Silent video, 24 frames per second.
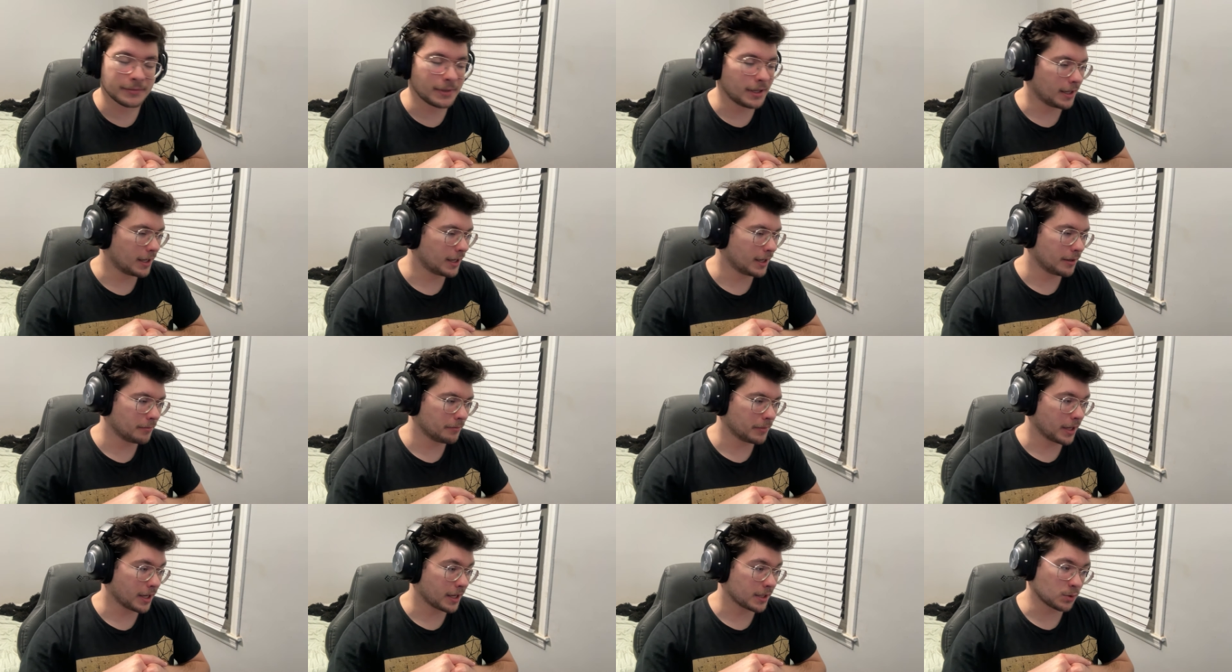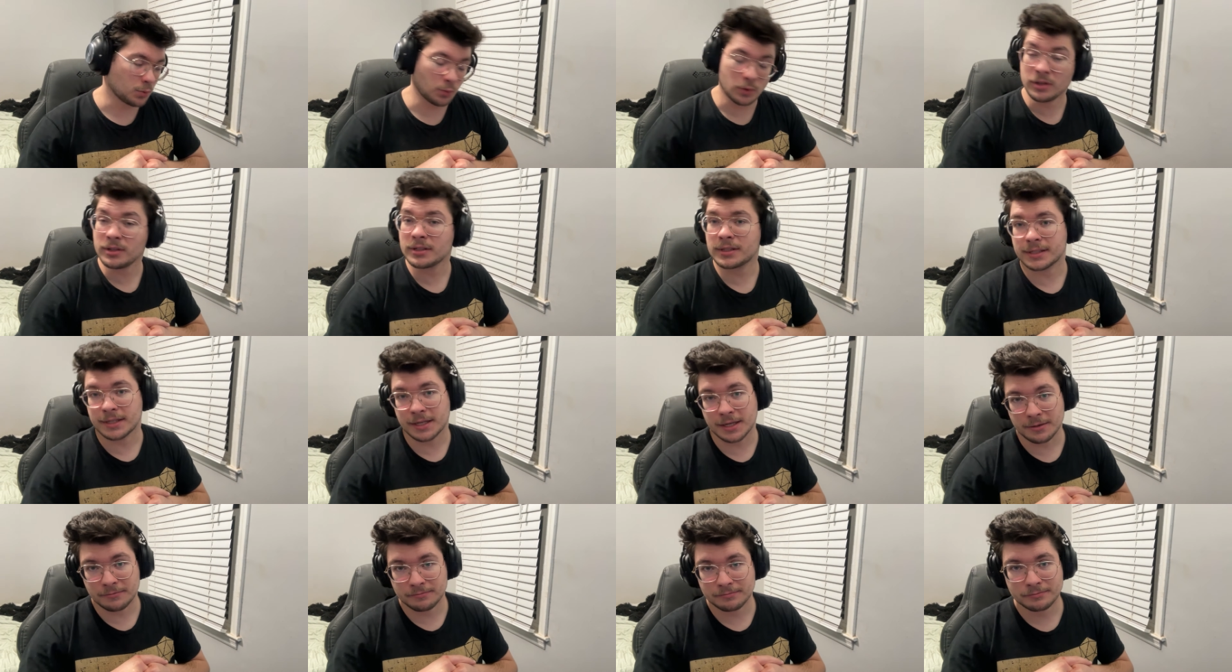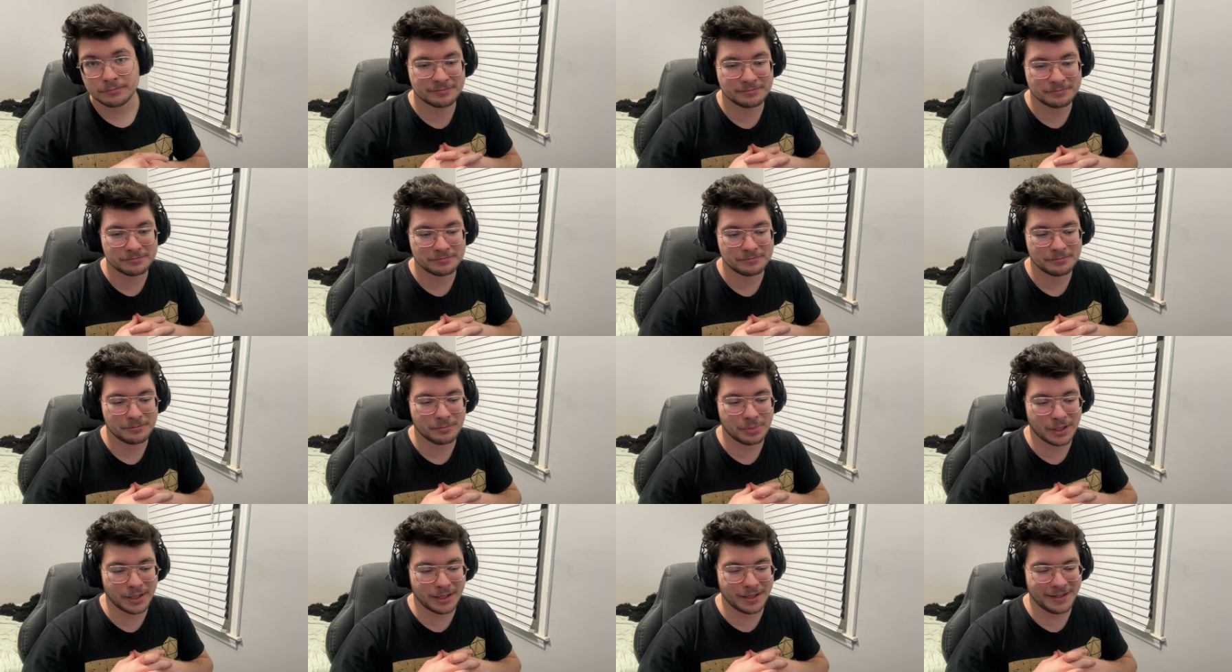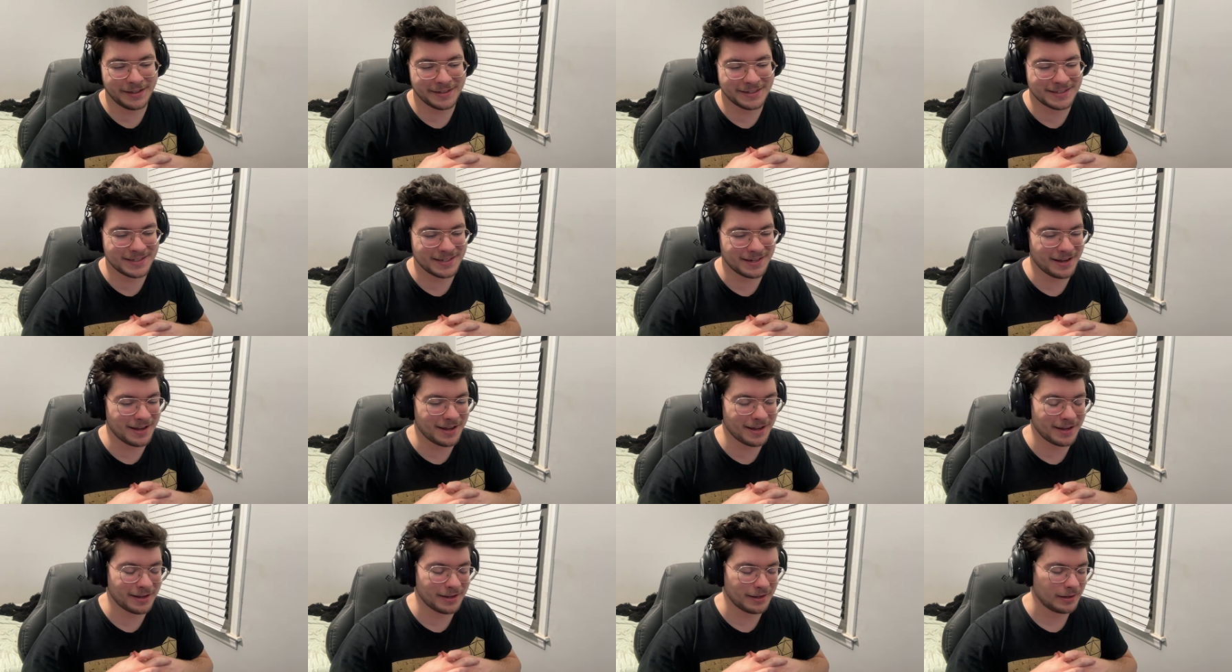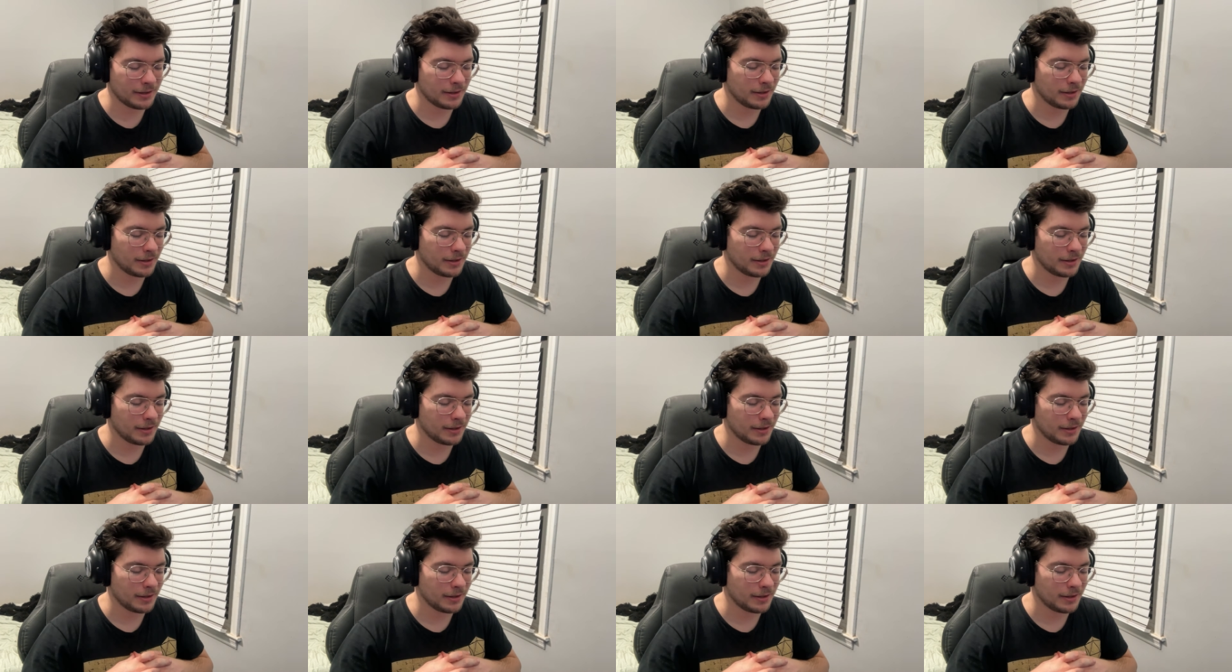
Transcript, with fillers: Um, I guess we'll see. But uh,